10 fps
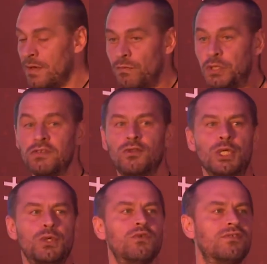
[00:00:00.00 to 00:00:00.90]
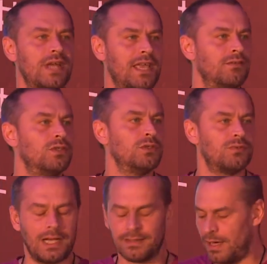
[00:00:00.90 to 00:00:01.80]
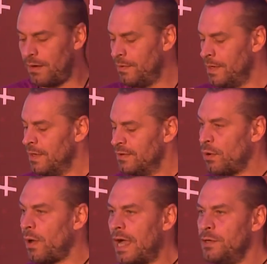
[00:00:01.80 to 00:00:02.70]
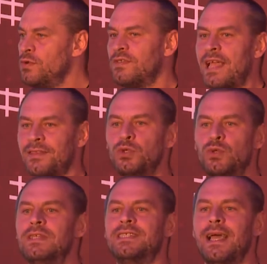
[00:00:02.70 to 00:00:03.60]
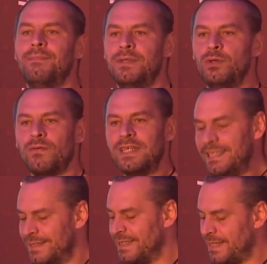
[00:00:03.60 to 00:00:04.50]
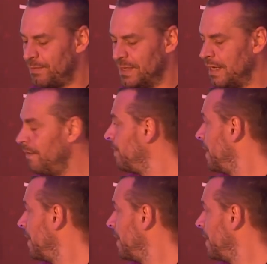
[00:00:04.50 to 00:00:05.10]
which is doing user acquisition right now. So I use that utility app, the Interceptd app,